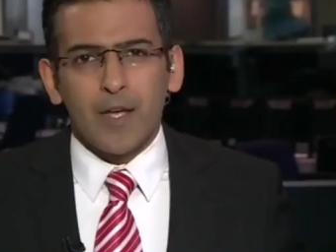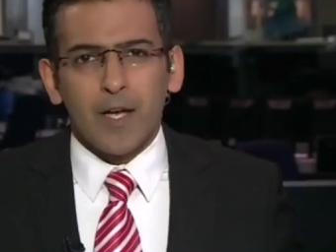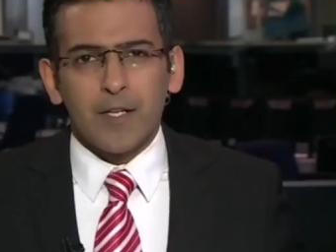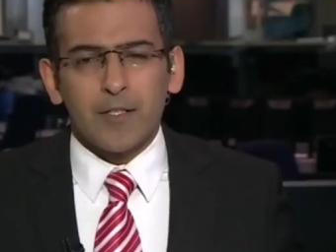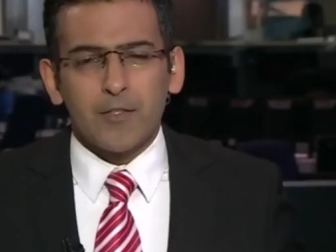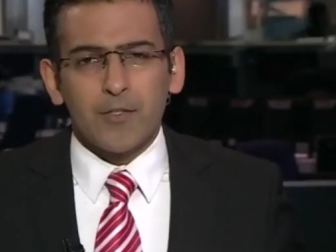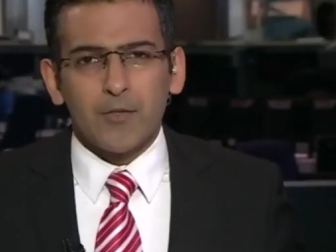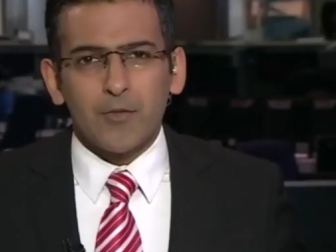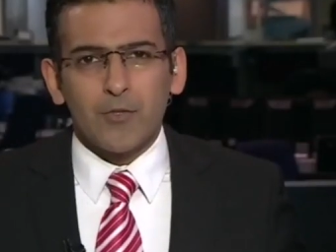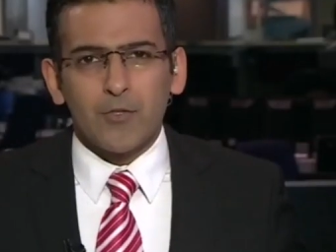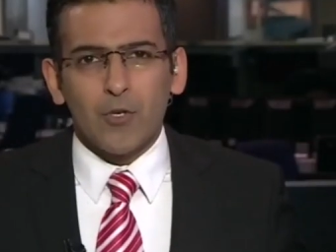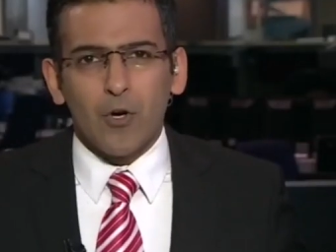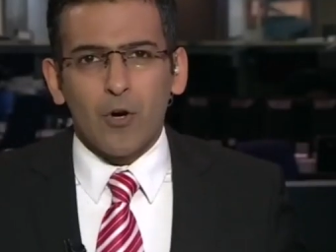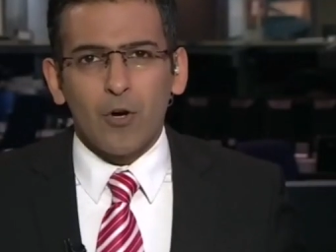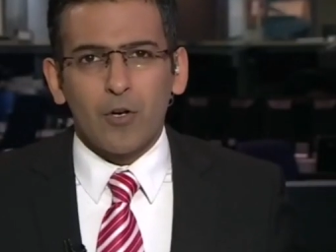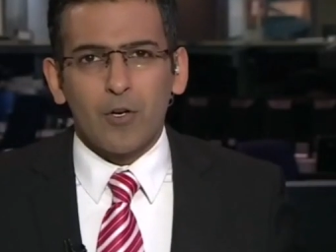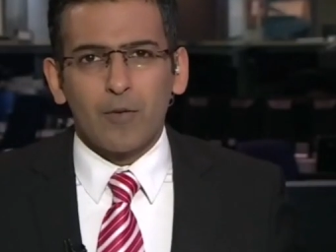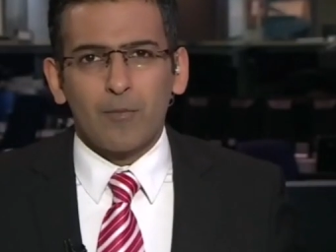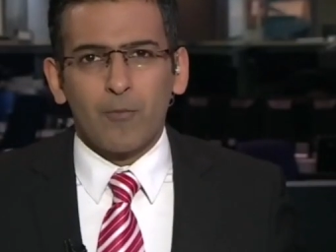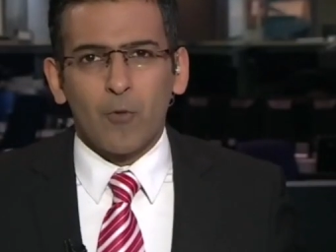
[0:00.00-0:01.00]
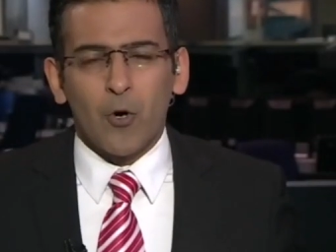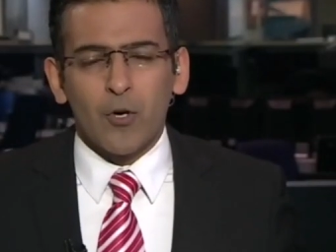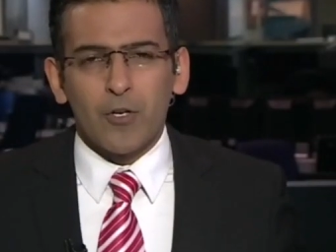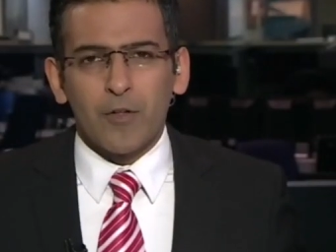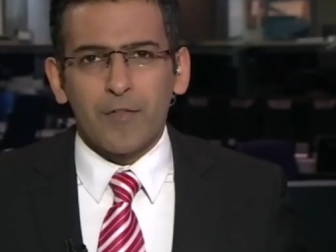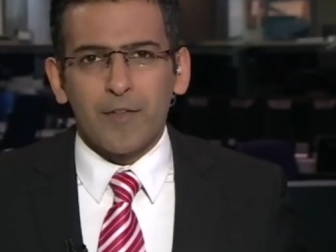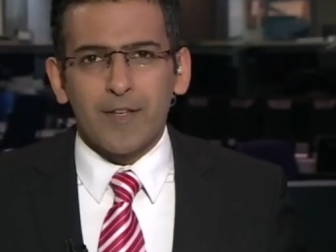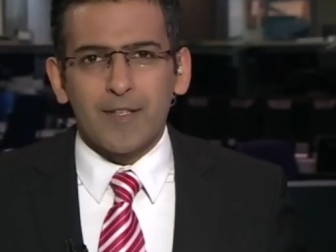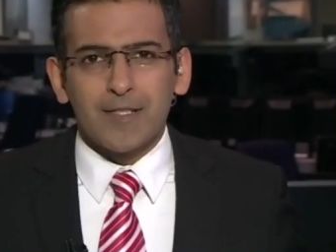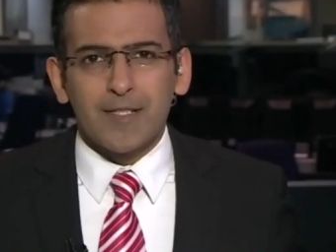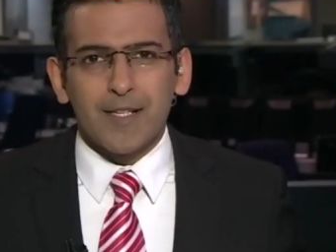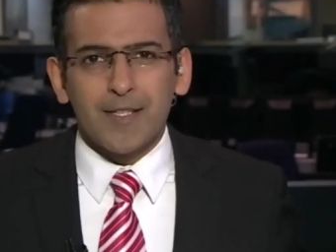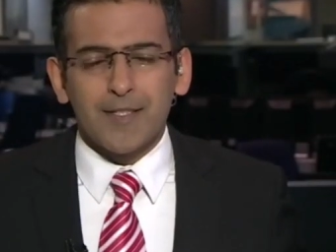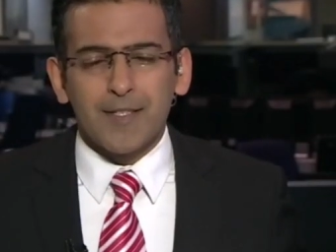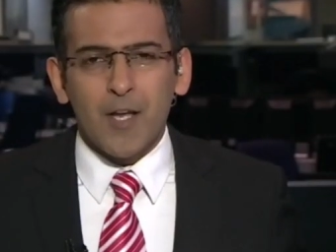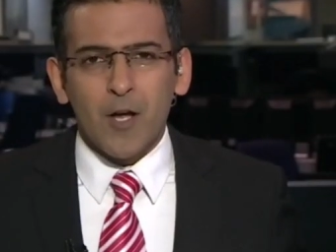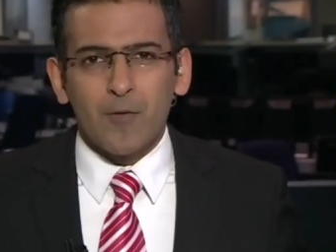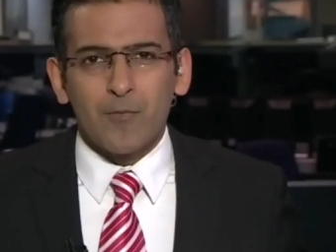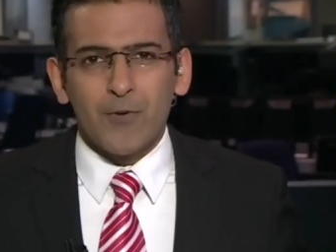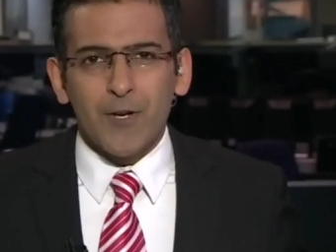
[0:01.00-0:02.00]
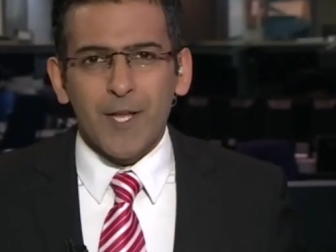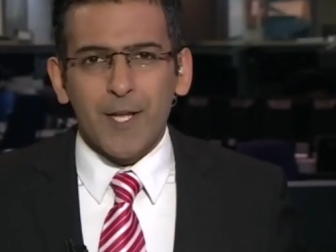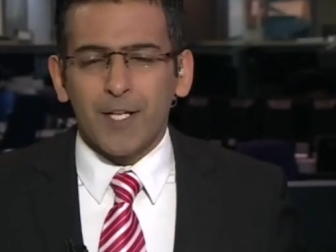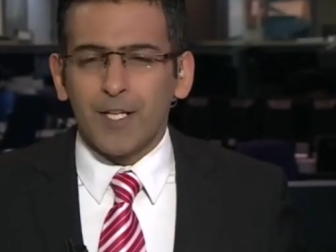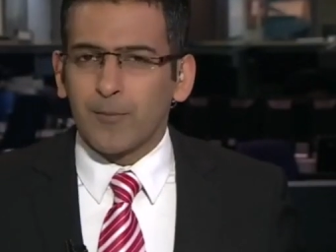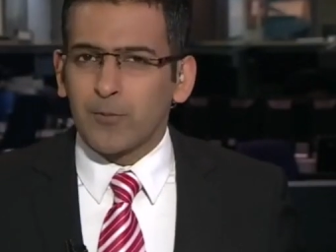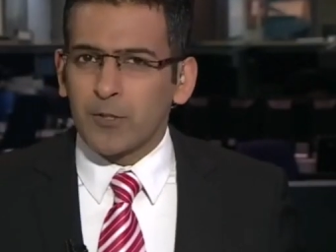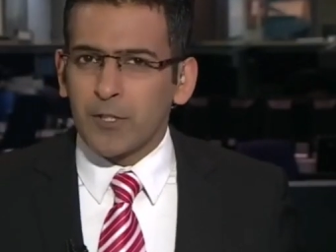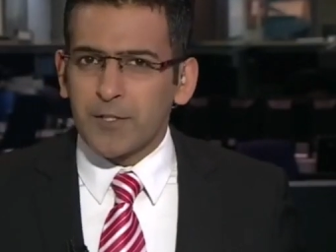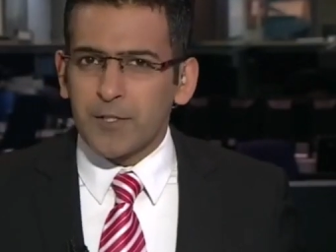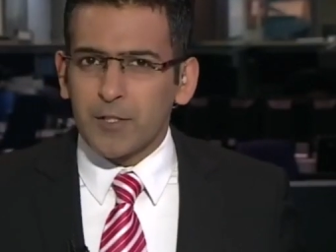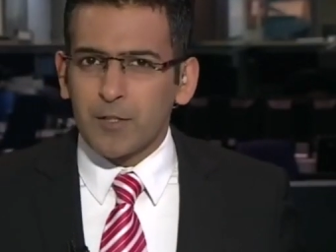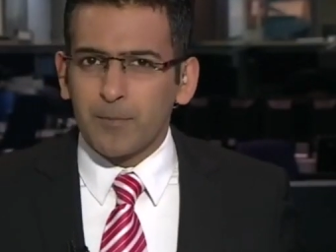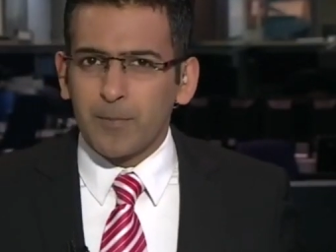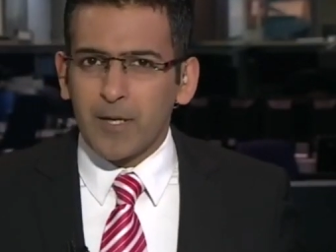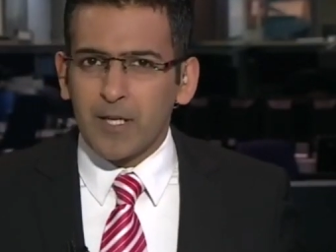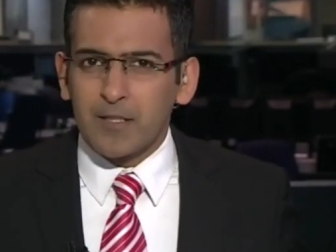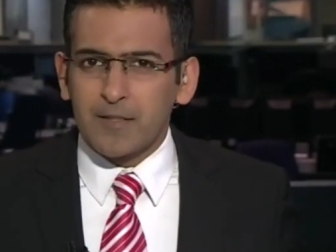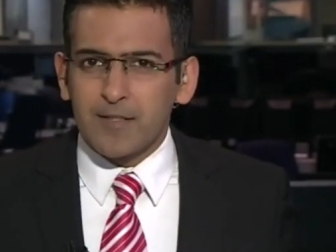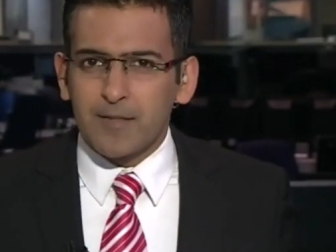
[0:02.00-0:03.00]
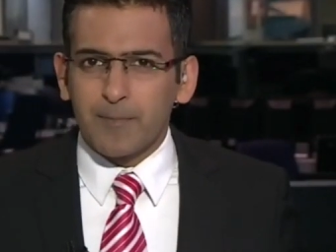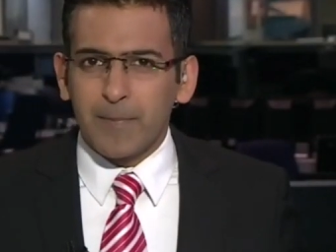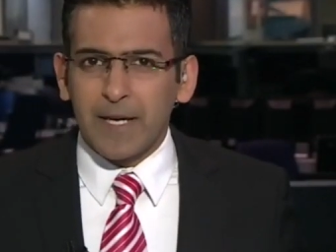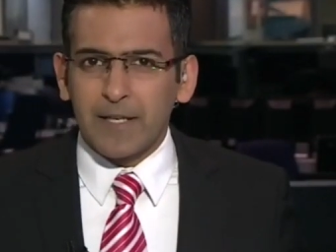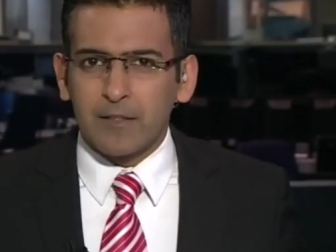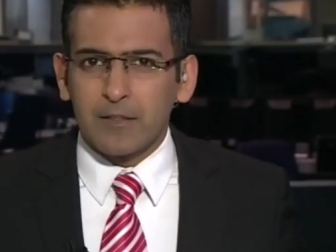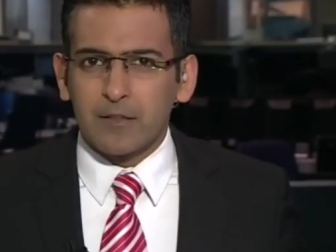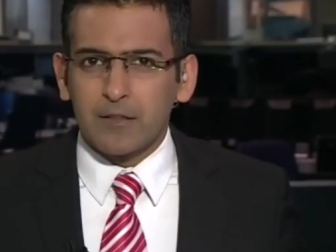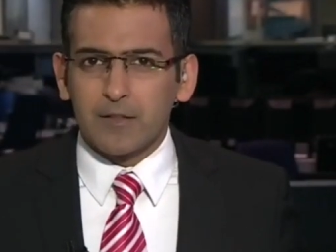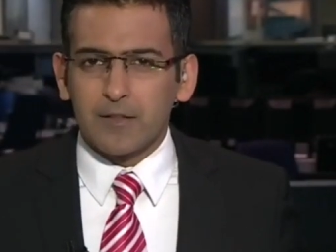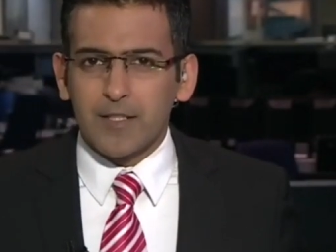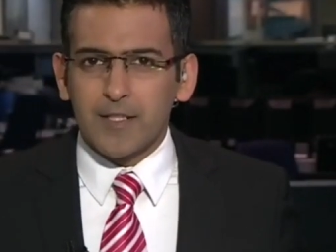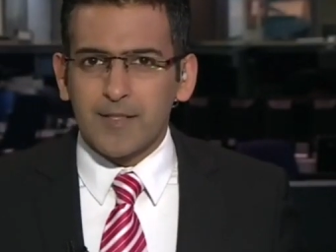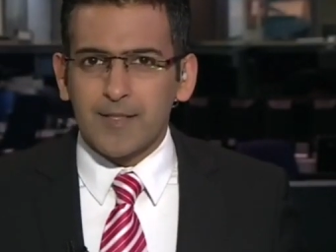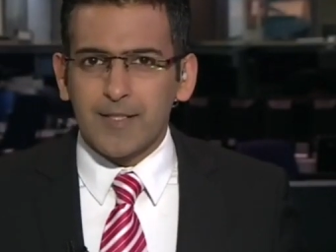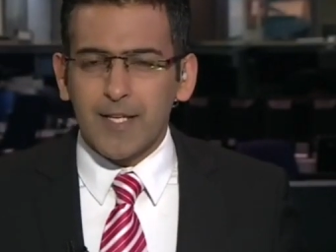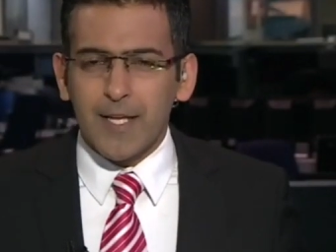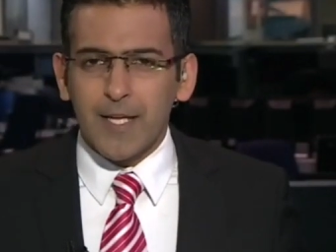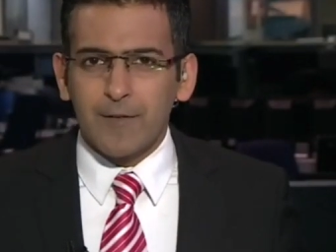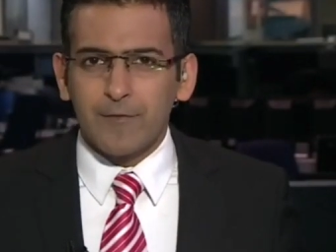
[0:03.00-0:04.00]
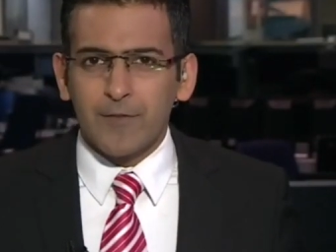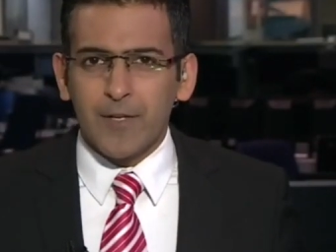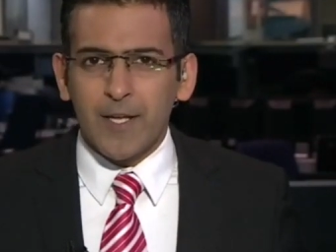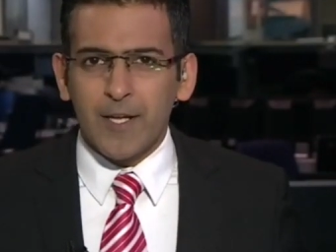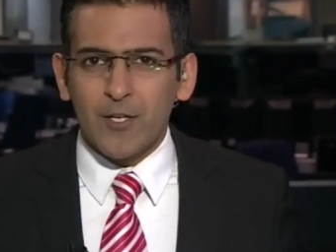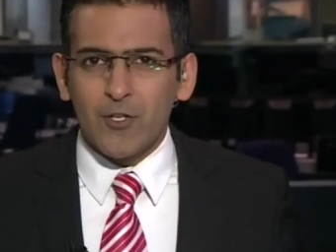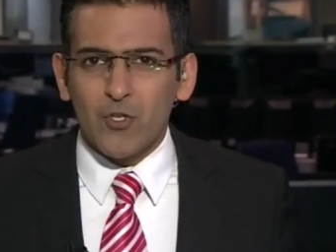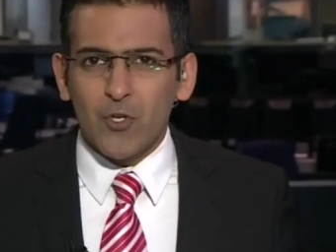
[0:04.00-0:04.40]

And to talk more on this, let's now bring in a Political Pulse panel this evening.